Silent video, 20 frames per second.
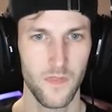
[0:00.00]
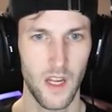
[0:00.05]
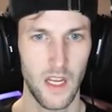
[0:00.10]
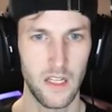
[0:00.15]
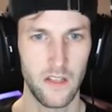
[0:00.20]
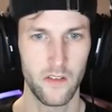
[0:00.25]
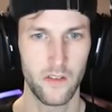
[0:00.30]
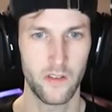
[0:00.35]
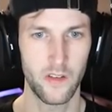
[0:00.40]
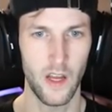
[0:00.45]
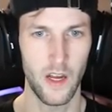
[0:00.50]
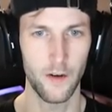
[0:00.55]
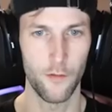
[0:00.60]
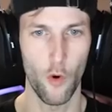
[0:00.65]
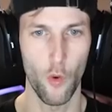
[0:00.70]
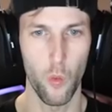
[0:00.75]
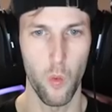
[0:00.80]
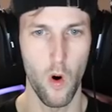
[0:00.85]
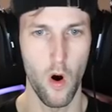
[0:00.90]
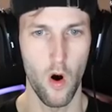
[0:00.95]
inside of
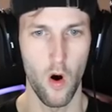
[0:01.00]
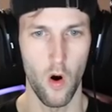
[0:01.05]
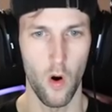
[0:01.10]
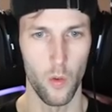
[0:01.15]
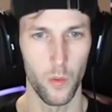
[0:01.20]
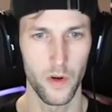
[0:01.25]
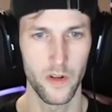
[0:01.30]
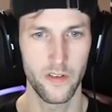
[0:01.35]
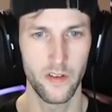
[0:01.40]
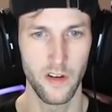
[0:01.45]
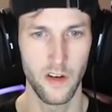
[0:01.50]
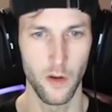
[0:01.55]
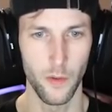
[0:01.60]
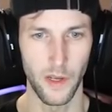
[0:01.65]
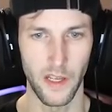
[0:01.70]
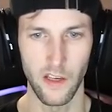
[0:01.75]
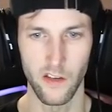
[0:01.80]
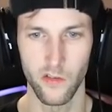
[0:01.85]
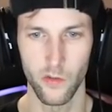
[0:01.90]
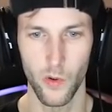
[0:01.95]
a wall. What is he
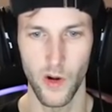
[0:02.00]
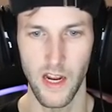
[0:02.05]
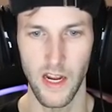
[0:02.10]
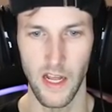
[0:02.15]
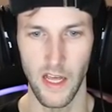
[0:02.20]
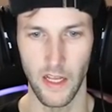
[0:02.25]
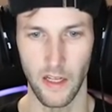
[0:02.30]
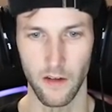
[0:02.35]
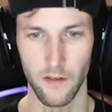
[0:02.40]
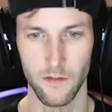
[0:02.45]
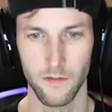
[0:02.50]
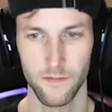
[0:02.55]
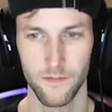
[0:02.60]
doing? He's reading.